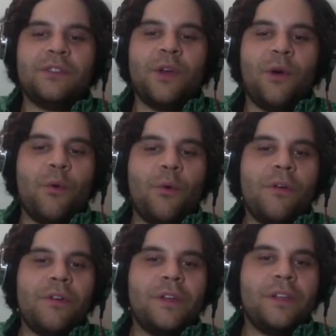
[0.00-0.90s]
So
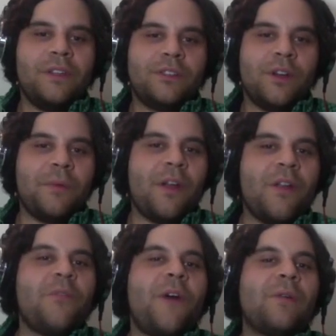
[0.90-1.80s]
let's talk
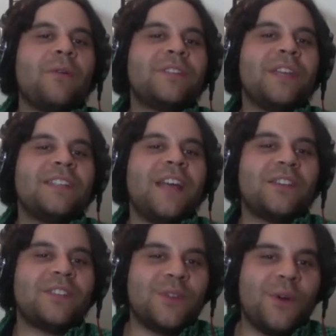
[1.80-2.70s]
about a viral
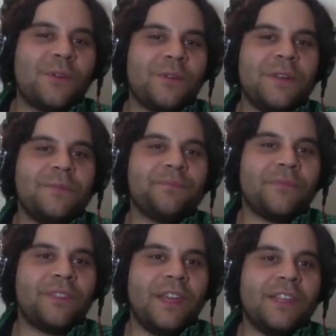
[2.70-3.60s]
TikTok story.
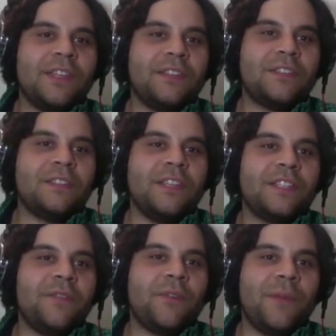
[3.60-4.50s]
Thank you.
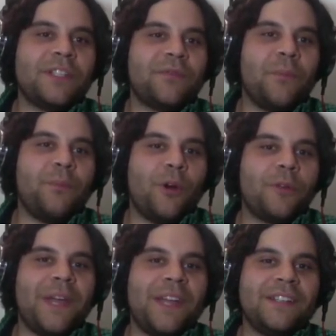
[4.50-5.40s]
This information from
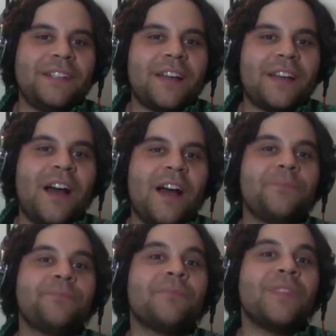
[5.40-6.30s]

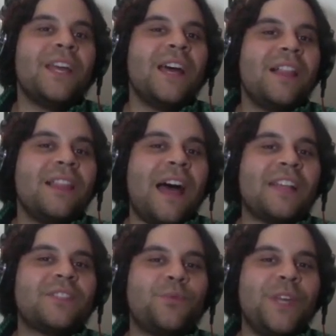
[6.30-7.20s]
boredpanda.com.
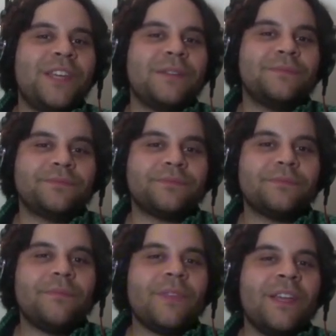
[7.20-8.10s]
Last week,
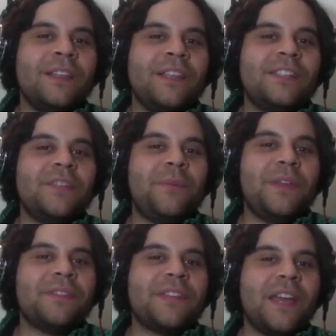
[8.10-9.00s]

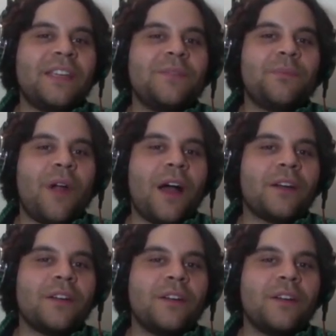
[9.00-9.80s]
Elizabeth Teckenbrock